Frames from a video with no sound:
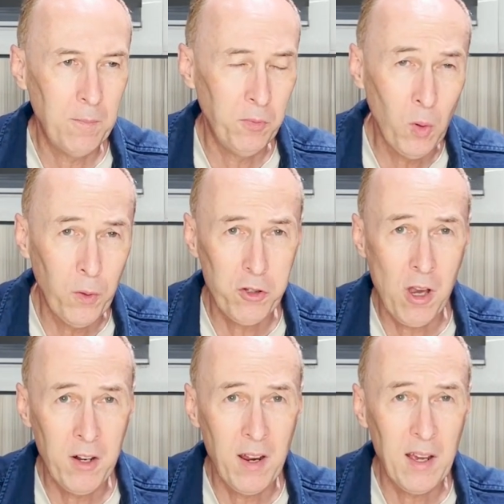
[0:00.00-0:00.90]
North
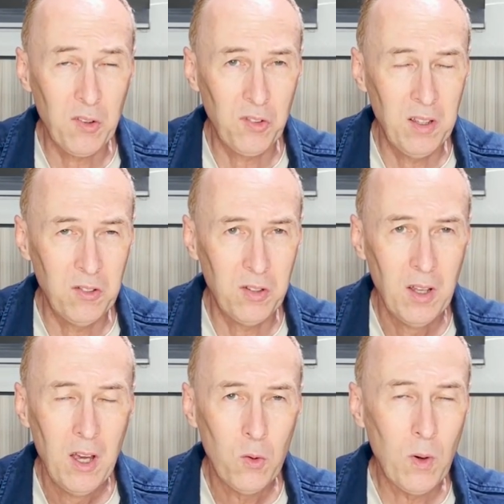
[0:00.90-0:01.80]
China accent,
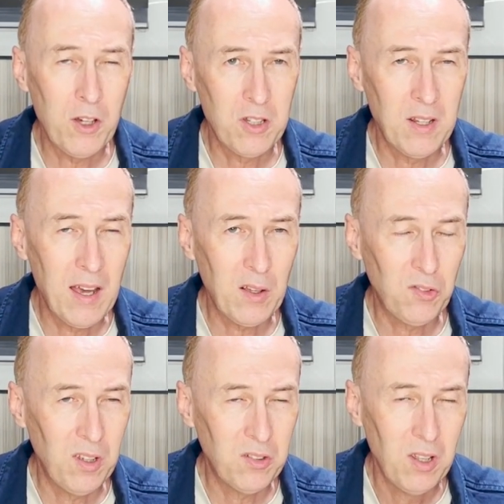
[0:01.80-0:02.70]
Russian
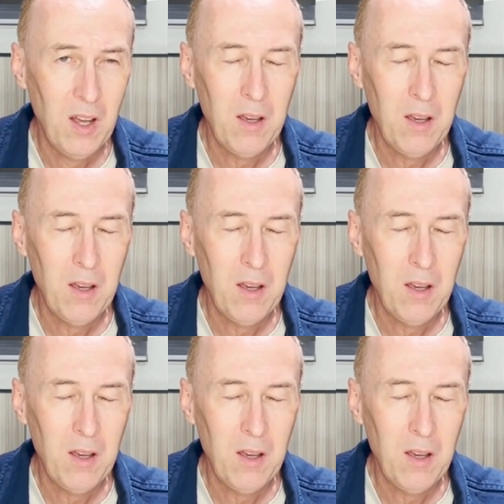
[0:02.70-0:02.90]
accent,